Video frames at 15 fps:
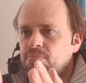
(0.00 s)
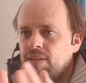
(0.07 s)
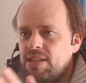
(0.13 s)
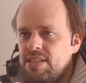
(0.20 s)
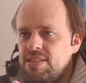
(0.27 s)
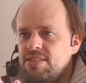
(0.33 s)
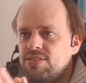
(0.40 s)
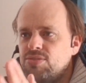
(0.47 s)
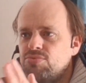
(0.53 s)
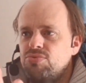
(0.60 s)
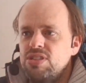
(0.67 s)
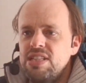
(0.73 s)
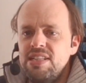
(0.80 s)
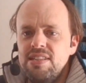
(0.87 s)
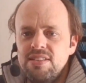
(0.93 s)
please
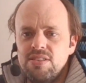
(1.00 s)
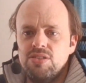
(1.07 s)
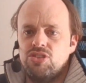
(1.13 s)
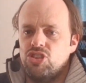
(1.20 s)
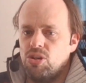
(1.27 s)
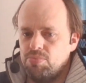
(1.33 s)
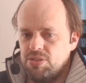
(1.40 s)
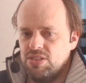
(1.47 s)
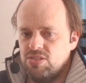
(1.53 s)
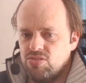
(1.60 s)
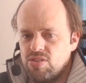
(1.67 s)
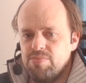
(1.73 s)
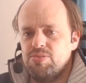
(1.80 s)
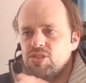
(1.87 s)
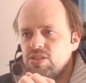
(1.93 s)
read the job
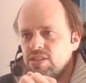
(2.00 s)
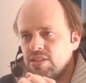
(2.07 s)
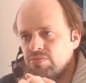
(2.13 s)
description